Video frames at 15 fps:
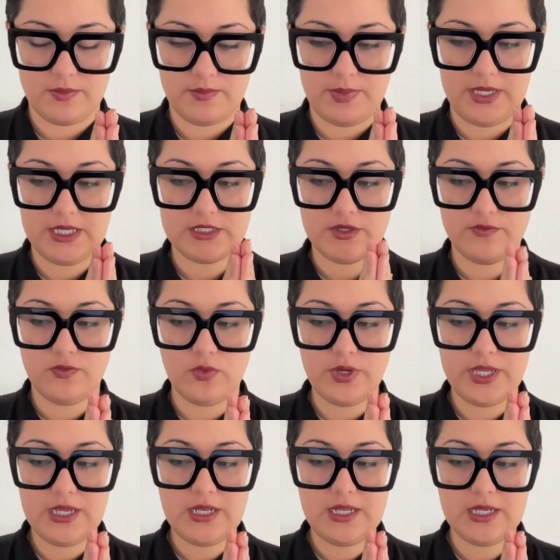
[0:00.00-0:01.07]
because
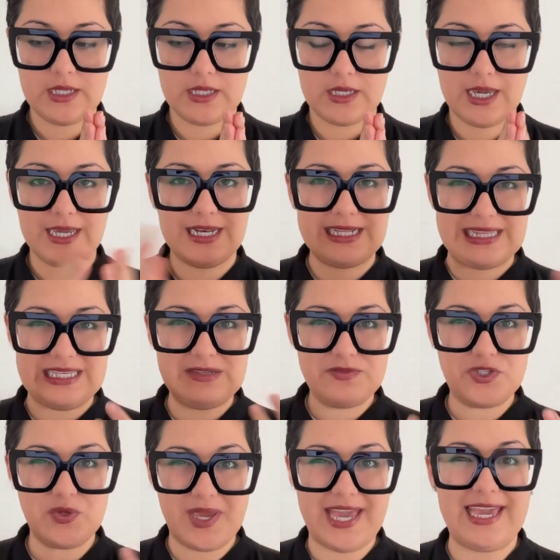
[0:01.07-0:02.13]
avoid kind of leaves
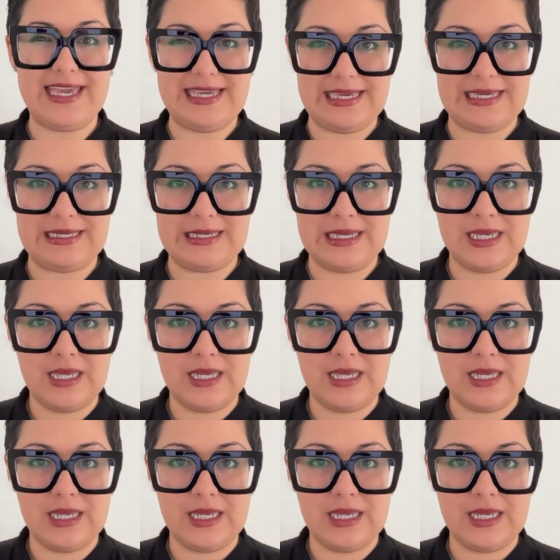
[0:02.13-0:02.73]
you hanging.